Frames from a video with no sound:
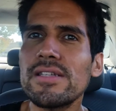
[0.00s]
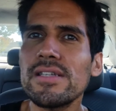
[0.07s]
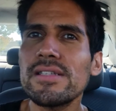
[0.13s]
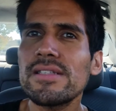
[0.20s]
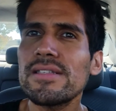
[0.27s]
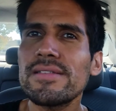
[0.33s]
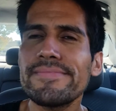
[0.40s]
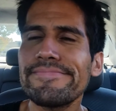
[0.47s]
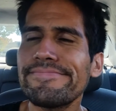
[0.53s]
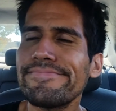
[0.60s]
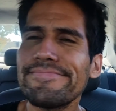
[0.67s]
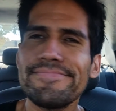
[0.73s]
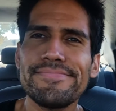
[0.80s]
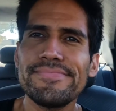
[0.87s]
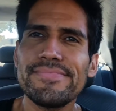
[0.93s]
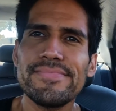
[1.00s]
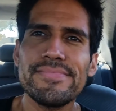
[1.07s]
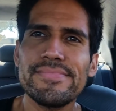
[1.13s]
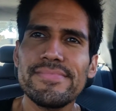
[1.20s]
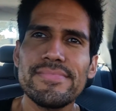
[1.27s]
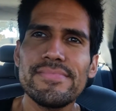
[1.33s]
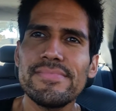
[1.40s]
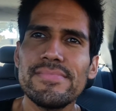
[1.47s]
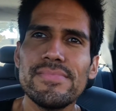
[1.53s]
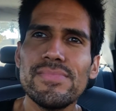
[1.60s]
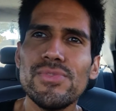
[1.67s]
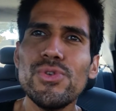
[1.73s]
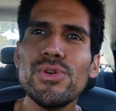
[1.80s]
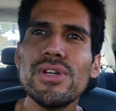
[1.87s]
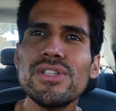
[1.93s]
just,
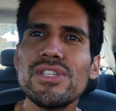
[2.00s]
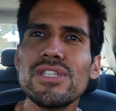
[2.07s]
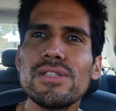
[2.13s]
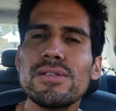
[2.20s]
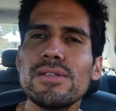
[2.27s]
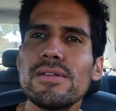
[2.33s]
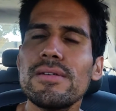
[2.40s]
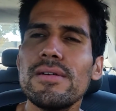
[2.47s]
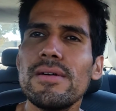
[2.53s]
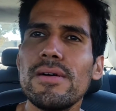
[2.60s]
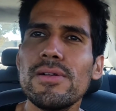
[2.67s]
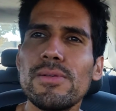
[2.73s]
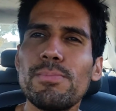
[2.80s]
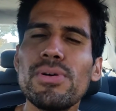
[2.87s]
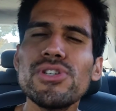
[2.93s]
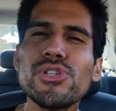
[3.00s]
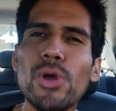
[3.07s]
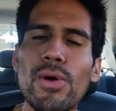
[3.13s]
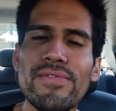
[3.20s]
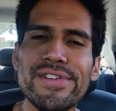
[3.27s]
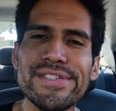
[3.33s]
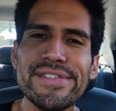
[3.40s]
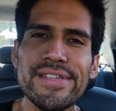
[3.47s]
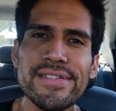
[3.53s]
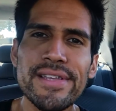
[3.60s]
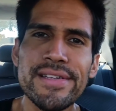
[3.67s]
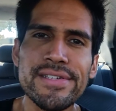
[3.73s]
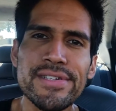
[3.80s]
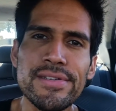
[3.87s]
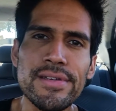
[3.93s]
you could just pushovers,
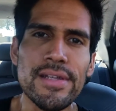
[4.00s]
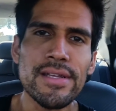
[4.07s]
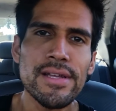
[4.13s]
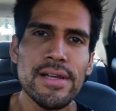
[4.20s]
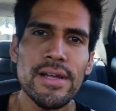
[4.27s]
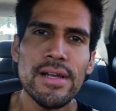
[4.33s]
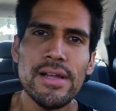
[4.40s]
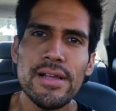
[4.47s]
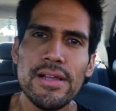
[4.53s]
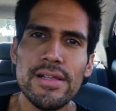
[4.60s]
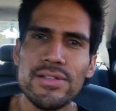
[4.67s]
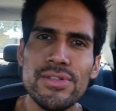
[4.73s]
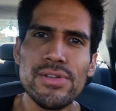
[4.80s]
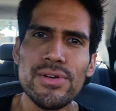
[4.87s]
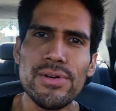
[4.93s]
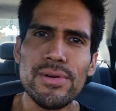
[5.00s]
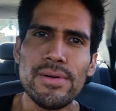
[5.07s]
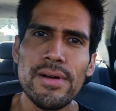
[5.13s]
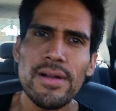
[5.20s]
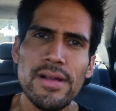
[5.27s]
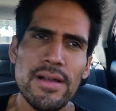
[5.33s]
essentially. And so